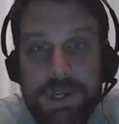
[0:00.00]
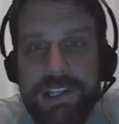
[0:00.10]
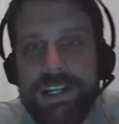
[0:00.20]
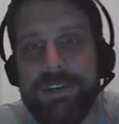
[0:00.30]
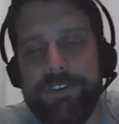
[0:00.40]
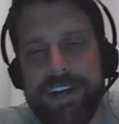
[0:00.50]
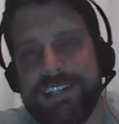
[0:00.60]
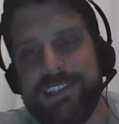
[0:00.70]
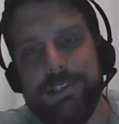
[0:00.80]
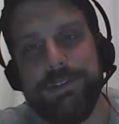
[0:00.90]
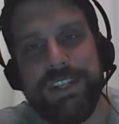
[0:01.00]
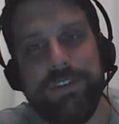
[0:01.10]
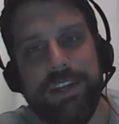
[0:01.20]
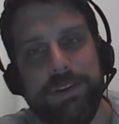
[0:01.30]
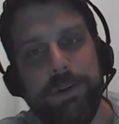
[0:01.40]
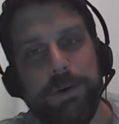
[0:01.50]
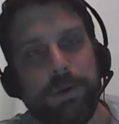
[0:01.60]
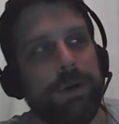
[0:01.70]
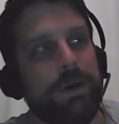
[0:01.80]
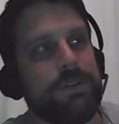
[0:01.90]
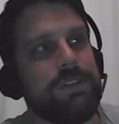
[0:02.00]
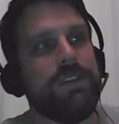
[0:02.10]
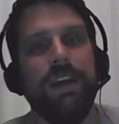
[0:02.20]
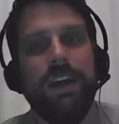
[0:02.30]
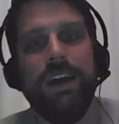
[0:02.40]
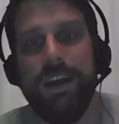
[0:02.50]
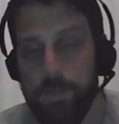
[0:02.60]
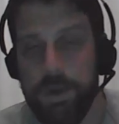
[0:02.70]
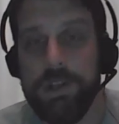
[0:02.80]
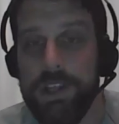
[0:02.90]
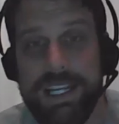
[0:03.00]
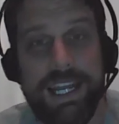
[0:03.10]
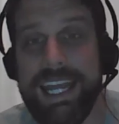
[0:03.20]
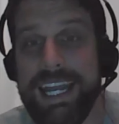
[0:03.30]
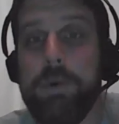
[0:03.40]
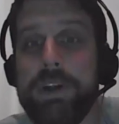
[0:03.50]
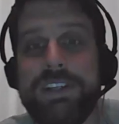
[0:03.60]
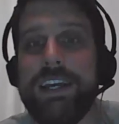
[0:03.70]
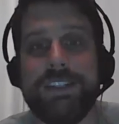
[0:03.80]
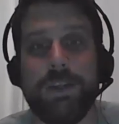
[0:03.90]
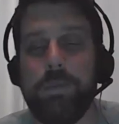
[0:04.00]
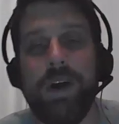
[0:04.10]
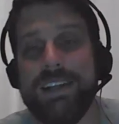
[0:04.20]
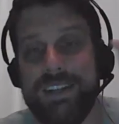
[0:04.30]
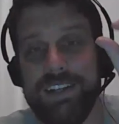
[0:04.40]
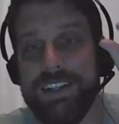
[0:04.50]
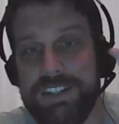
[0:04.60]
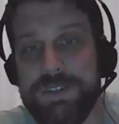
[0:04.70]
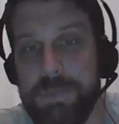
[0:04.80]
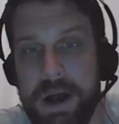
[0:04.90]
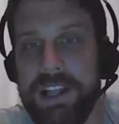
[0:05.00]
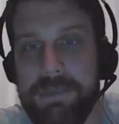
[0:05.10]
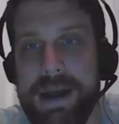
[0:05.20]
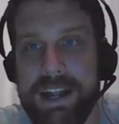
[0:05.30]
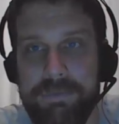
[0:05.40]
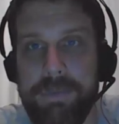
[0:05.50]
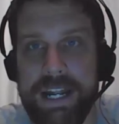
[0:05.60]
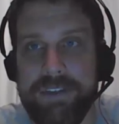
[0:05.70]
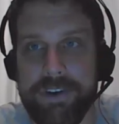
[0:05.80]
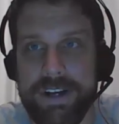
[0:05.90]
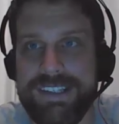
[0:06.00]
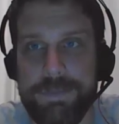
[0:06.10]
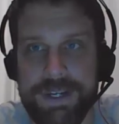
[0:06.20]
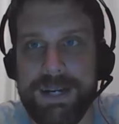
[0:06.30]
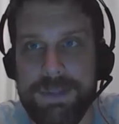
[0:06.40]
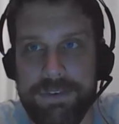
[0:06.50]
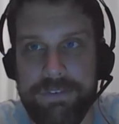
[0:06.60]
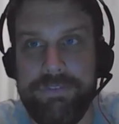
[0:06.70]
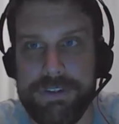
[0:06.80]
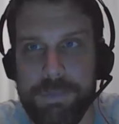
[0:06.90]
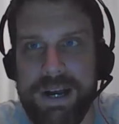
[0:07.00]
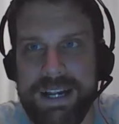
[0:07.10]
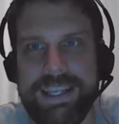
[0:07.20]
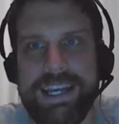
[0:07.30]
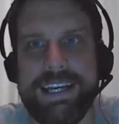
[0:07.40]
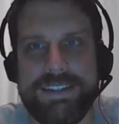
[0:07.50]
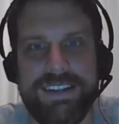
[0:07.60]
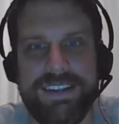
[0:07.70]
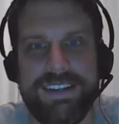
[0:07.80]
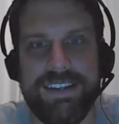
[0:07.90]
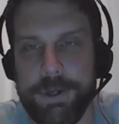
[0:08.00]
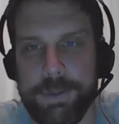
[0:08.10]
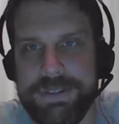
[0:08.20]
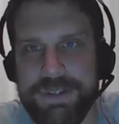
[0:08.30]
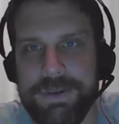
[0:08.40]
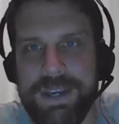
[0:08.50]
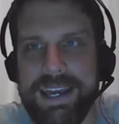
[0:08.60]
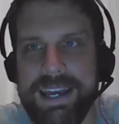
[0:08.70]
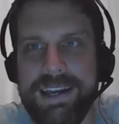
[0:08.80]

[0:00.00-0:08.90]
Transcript: looking for exclusivity New York Post we're Look, looking, and it would take a surprisingly small amount of money for us to become the official podcast of the New York Post. Okay,